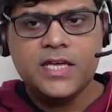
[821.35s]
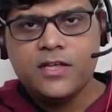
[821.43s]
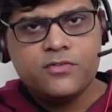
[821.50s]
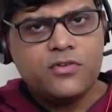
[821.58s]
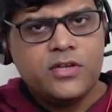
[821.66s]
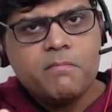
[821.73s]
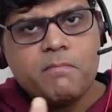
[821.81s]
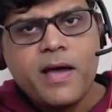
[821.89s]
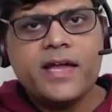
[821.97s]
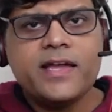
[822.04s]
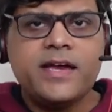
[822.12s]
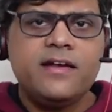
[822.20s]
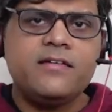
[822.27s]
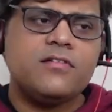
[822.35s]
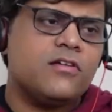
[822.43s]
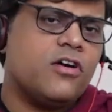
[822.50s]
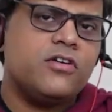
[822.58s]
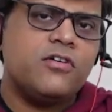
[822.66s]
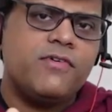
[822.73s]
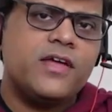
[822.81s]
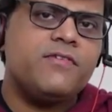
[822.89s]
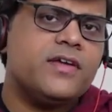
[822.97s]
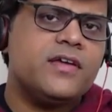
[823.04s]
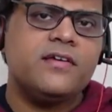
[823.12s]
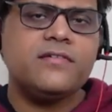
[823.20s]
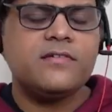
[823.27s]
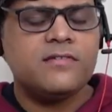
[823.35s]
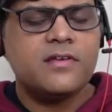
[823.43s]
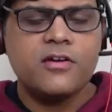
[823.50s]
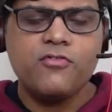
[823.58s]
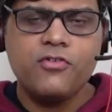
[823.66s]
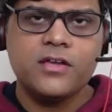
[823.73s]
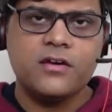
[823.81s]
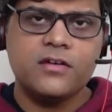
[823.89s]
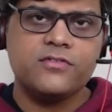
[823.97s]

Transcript: So in backend, a lot of verifications are going on.